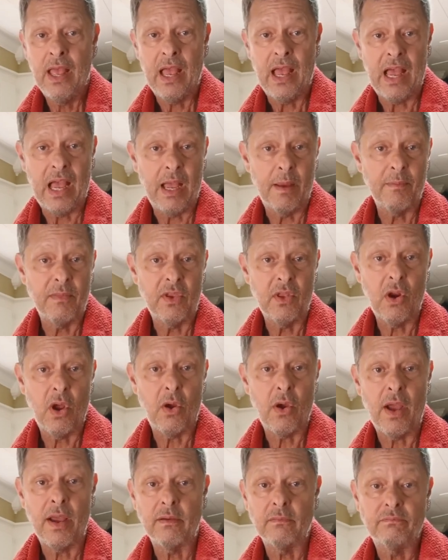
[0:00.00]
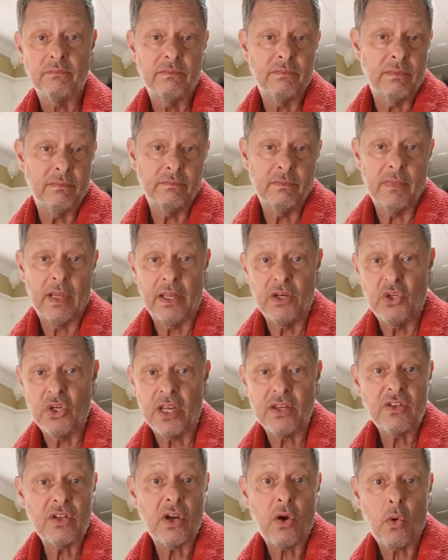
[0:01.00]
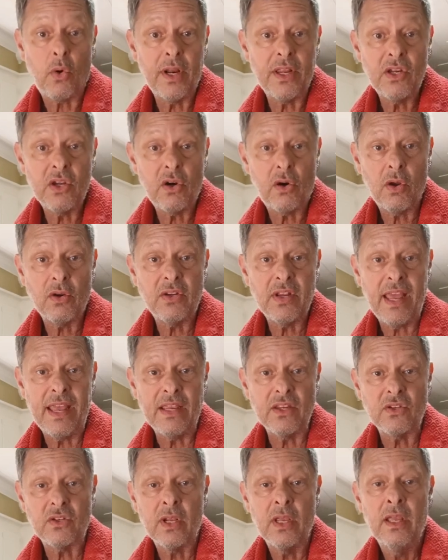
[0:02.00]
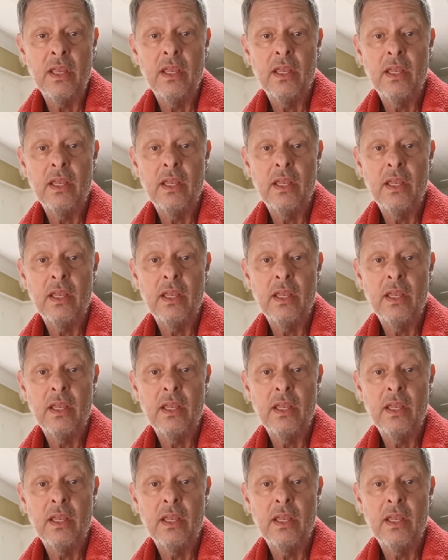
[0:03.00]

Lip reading: Adjust according to your own taste.